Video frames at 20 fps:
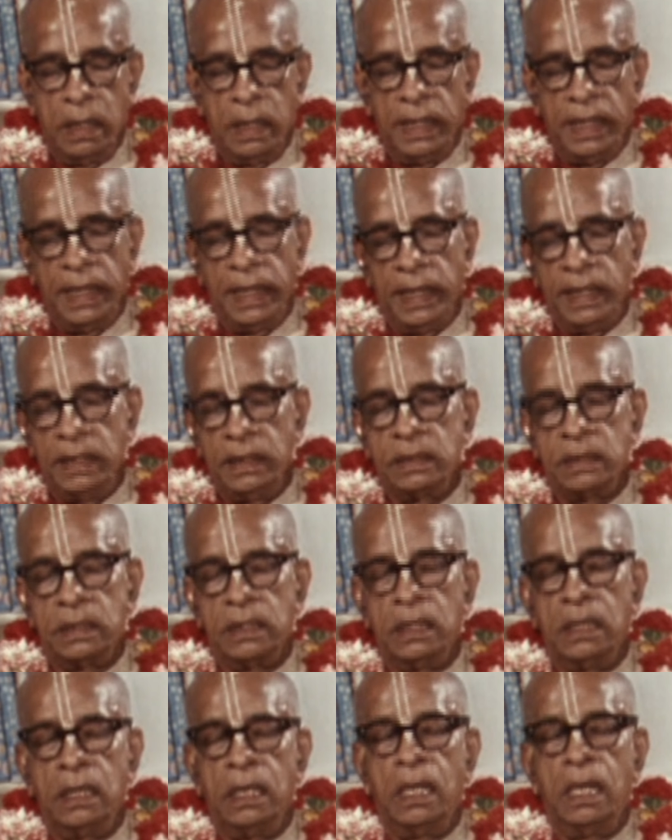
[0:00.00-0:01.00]
is
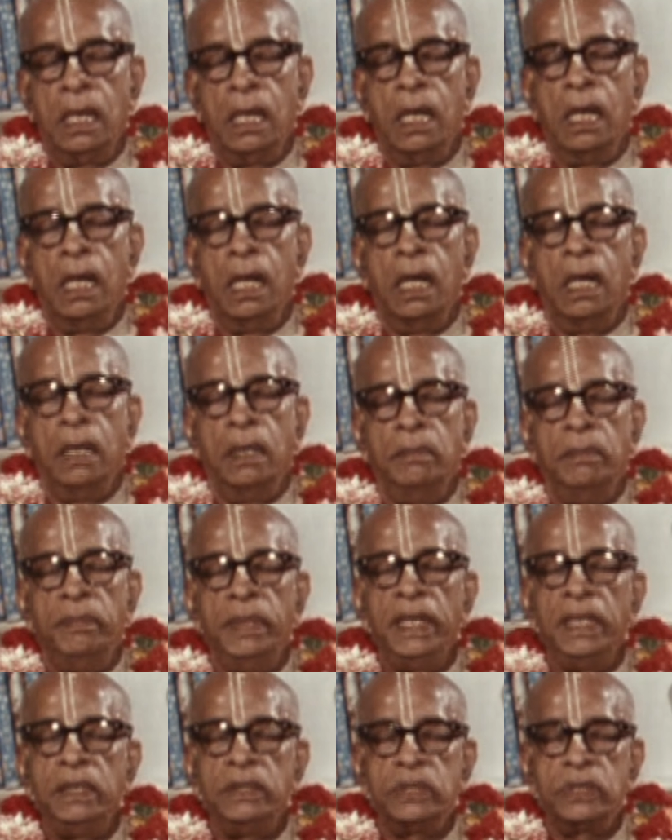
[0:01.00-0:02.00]
uh,
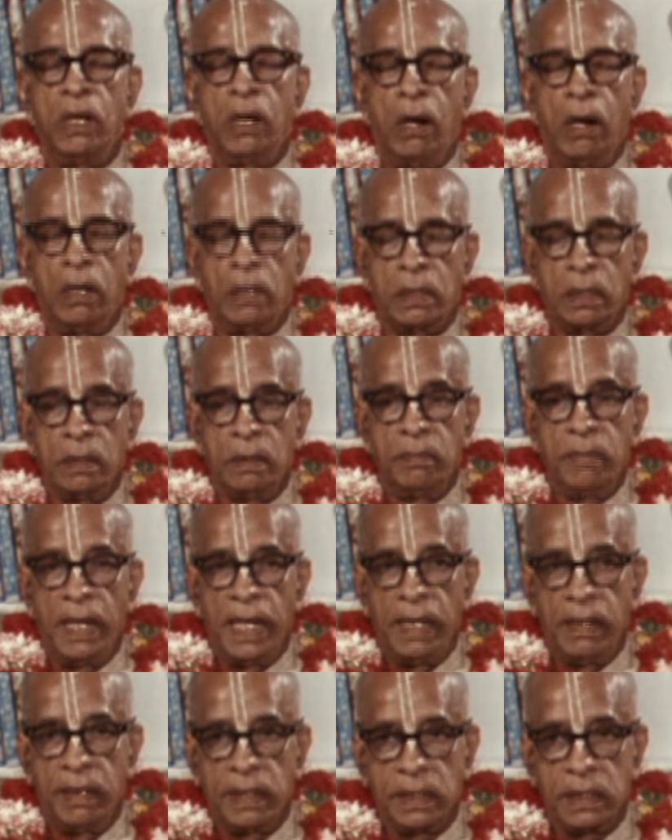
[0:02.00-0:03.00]
being taught
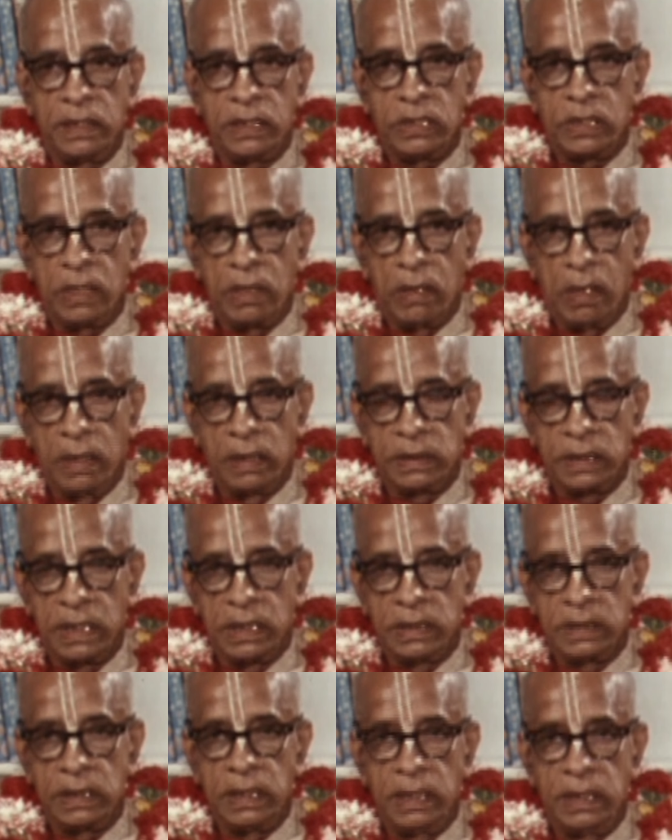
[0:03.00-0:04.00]
by our Krishna
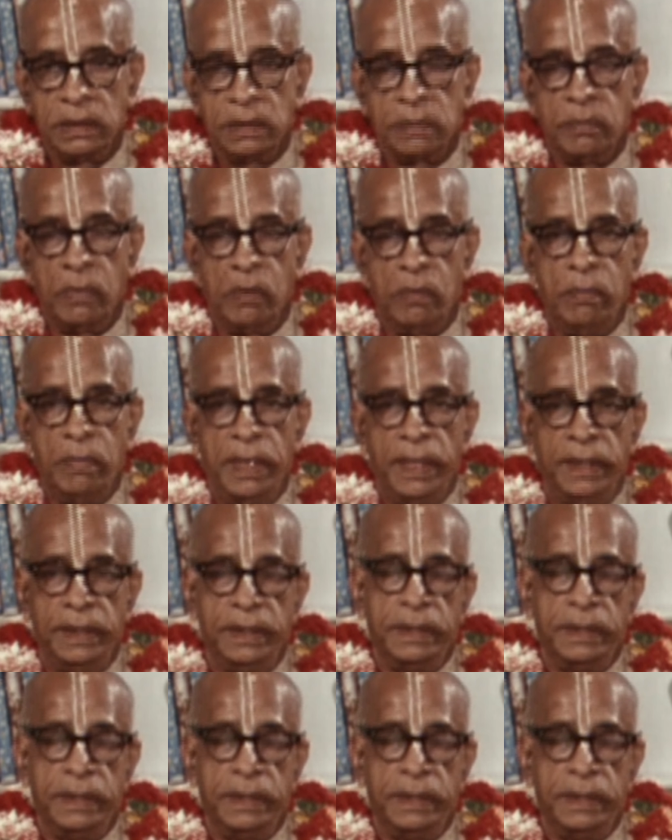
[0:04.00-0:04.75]
consciousness movement.